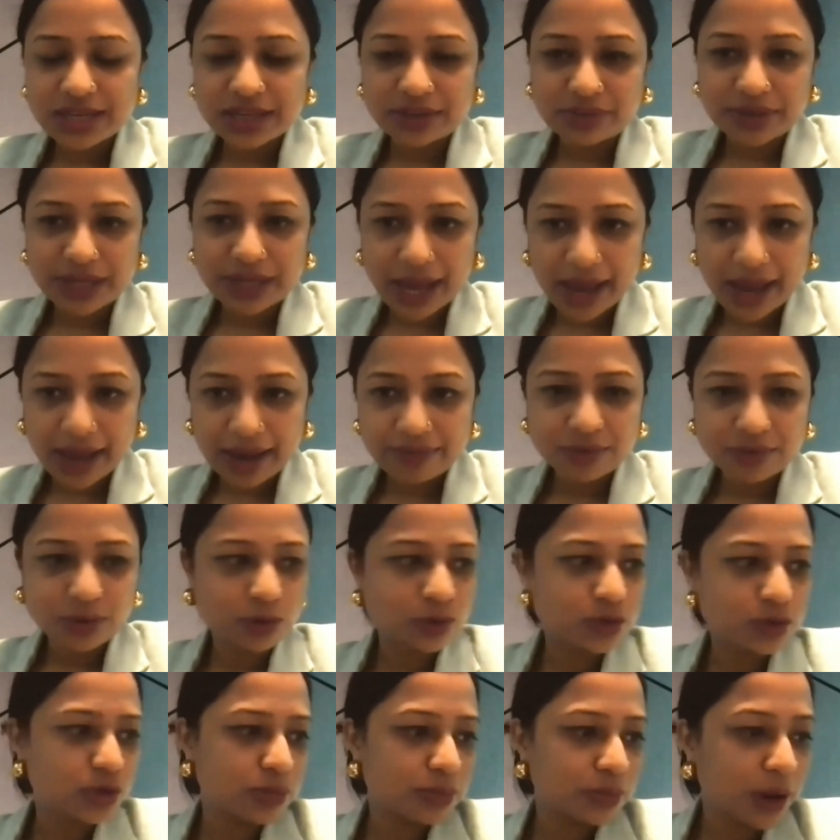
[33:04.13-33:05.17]
that we have
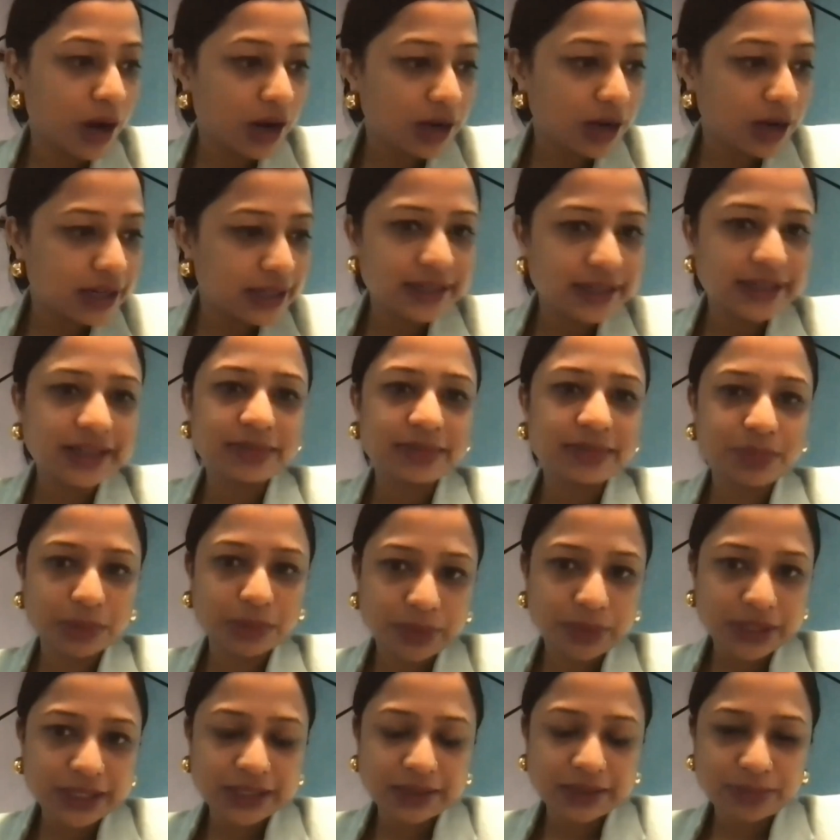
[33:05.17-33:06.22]
also, yes, marketing and
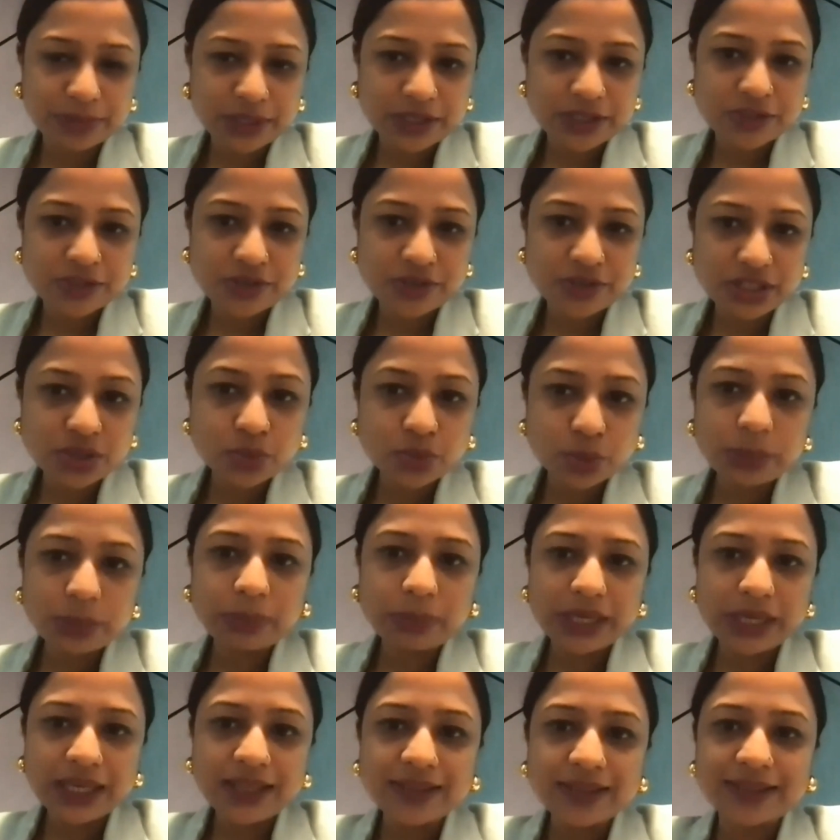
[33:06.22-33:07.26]
public administration, would
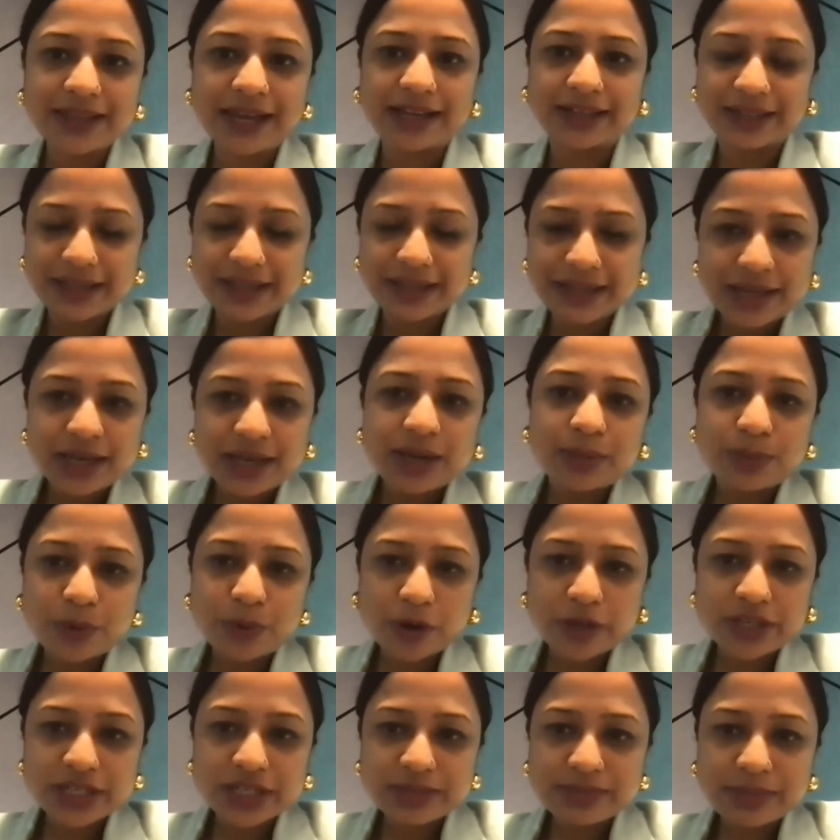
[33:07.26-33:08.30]
mean that
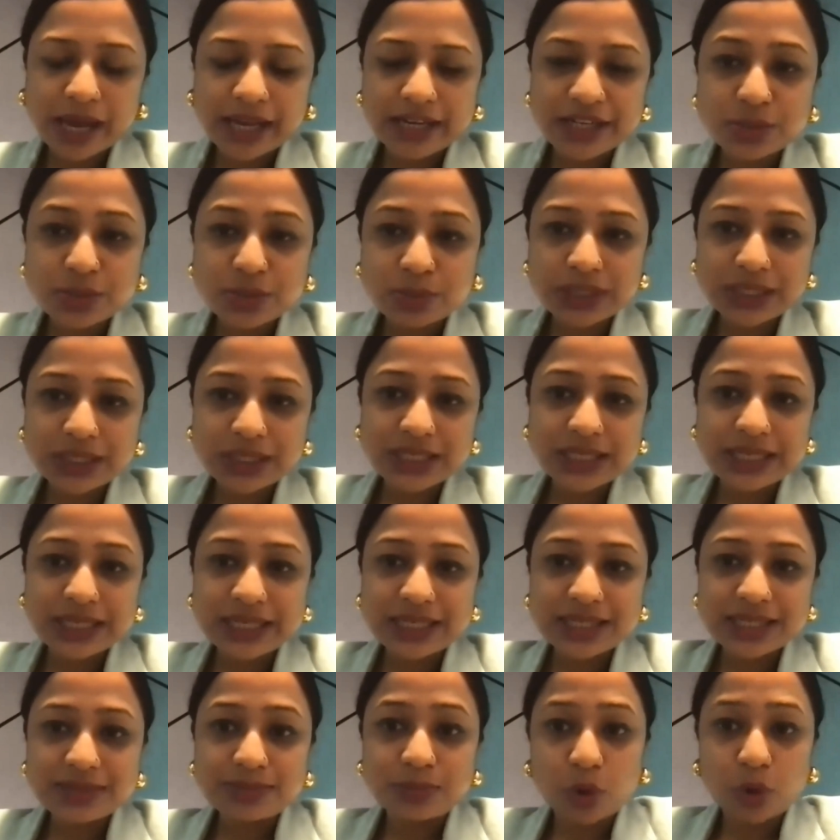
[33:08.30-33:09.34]
project management
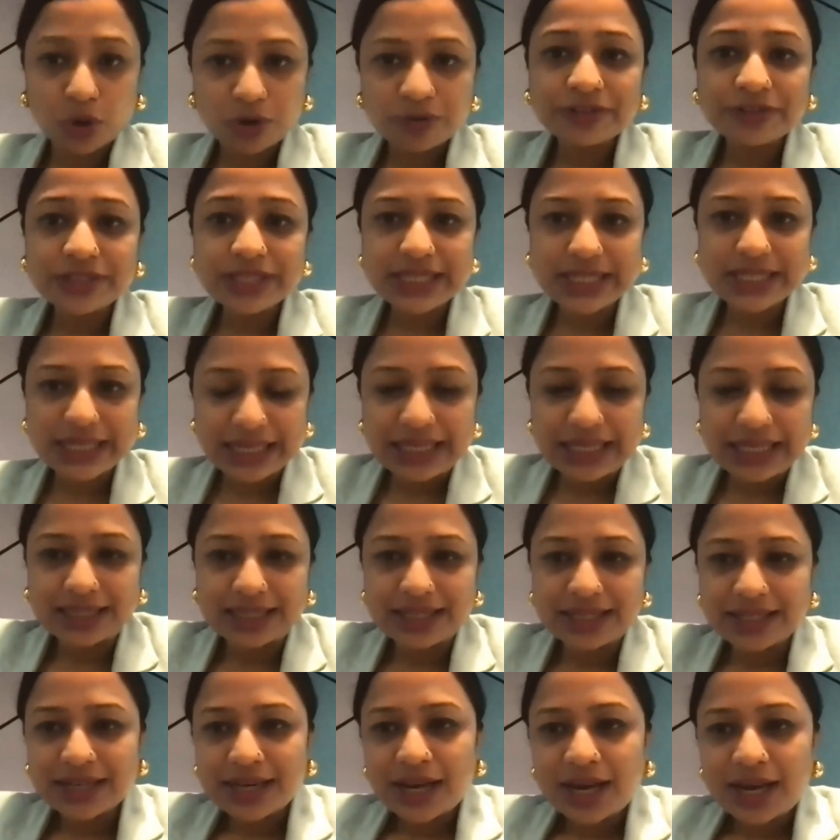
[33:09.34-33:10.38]
is more of a skill,
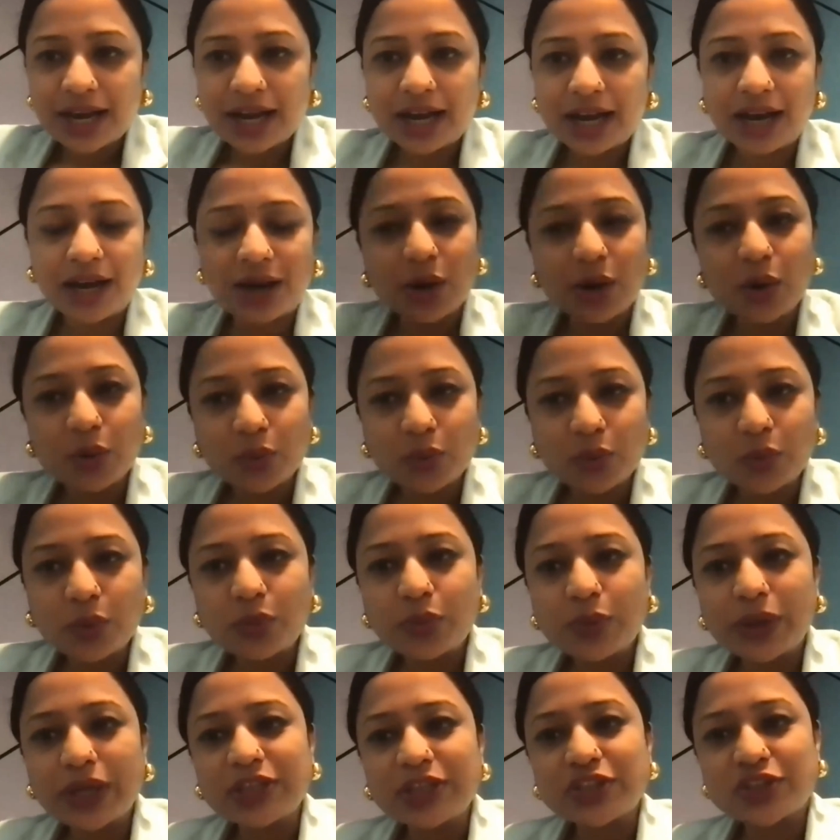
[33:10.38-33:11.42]

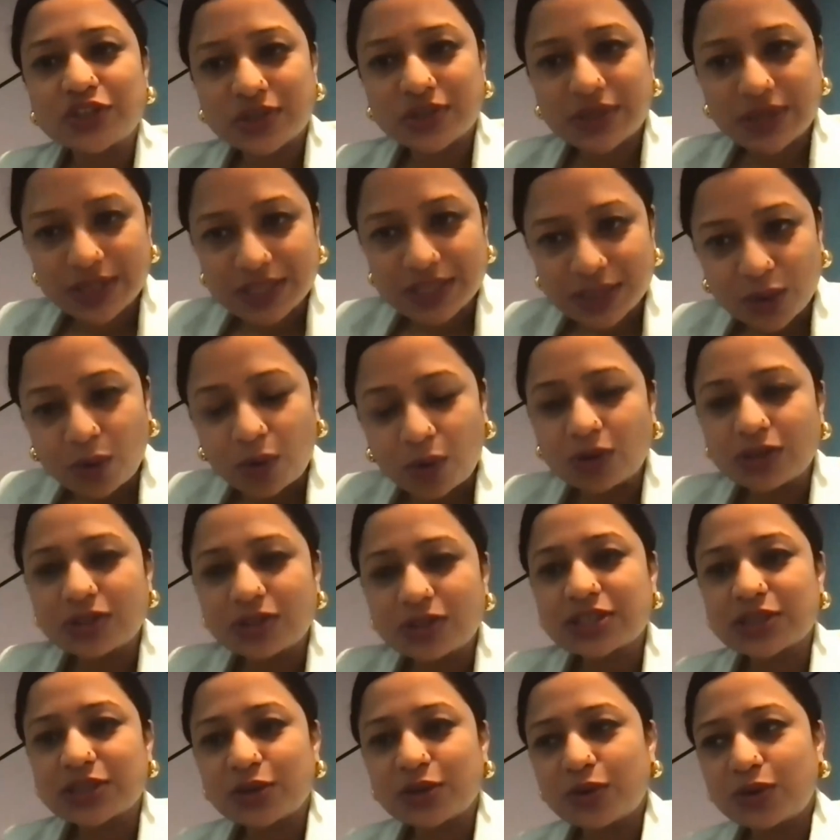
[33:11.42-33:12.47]
which is
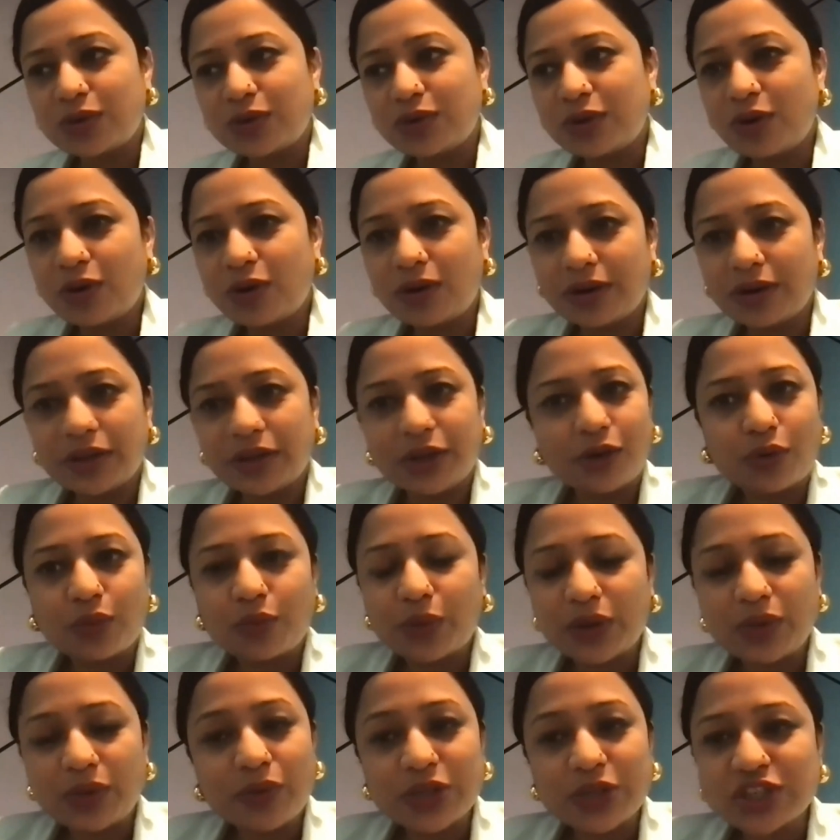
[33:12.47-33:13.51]
also,
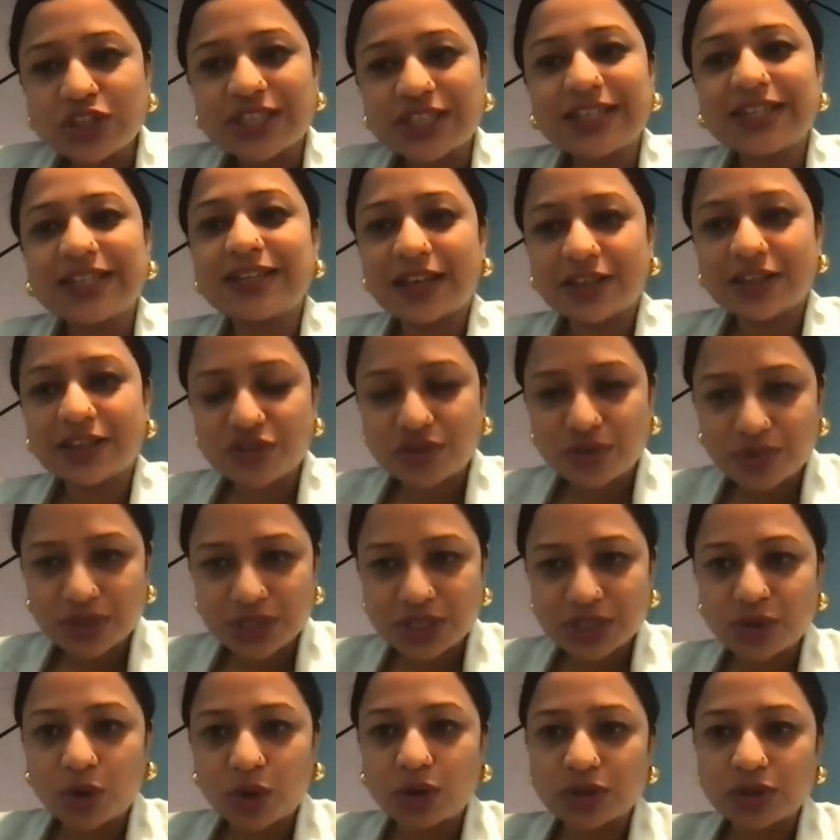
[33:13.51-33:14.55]
which is an industry
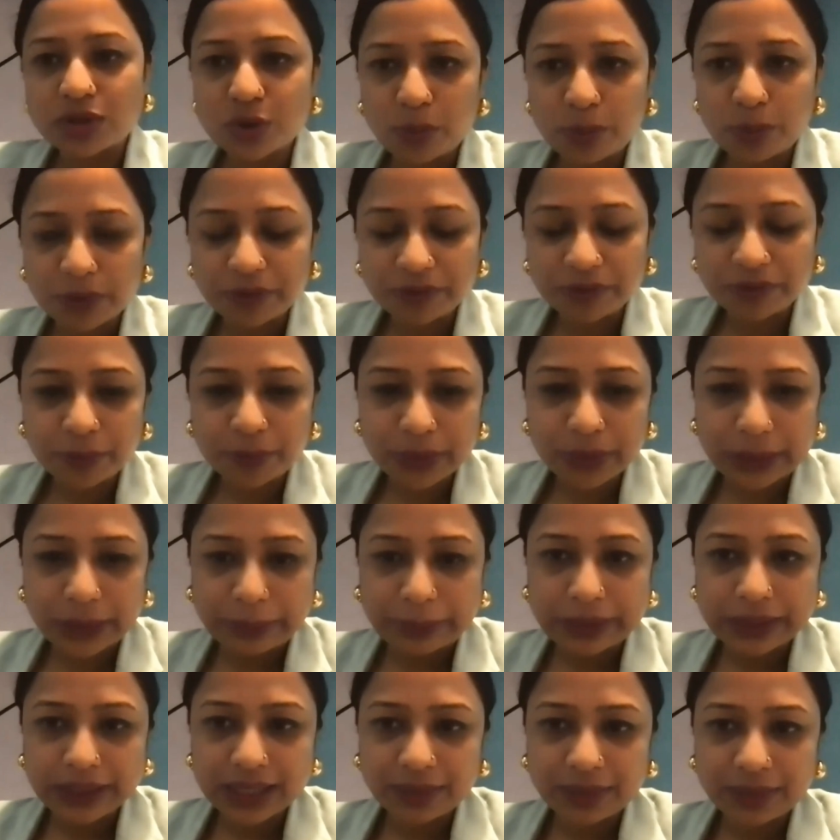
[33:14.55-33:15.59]
which is also open for
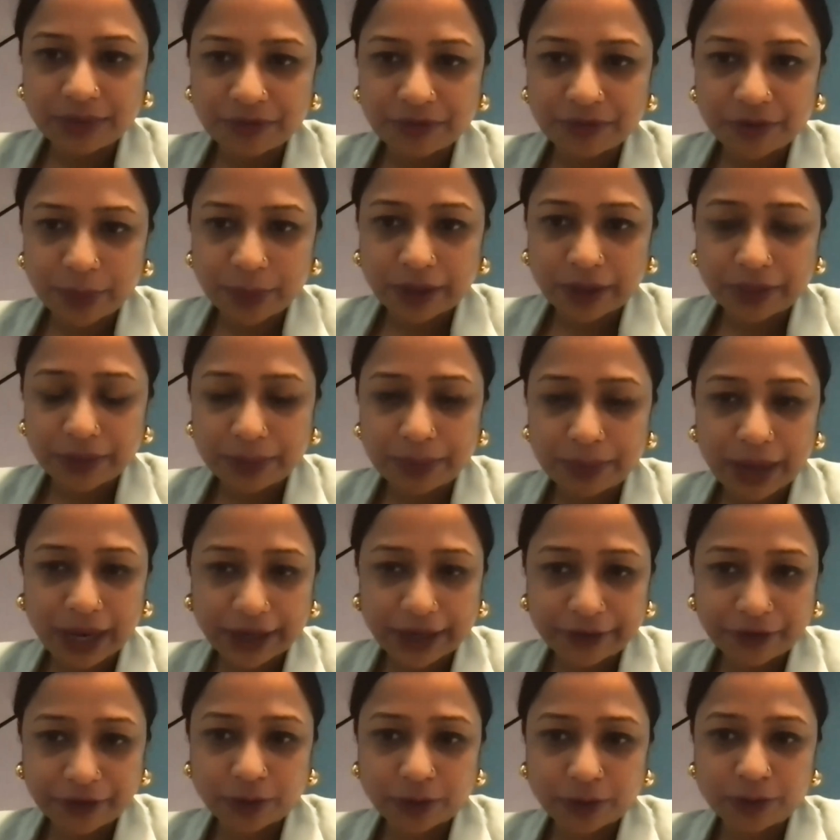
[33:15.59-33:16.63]
people coming from other
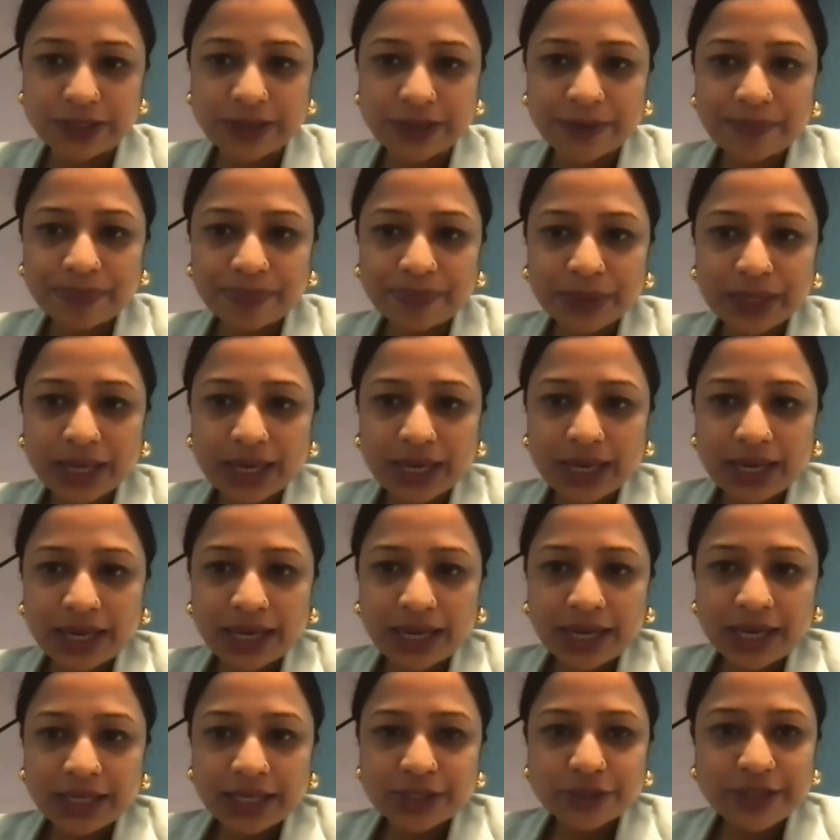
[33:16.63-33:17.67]
backgrounds.
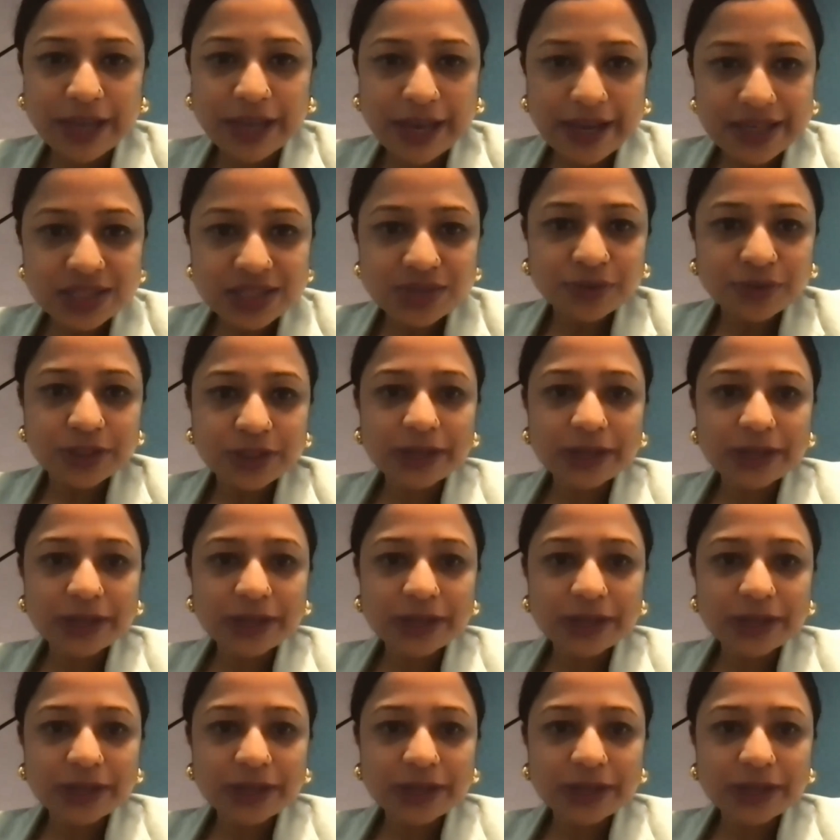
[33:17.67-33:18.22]
So thanks for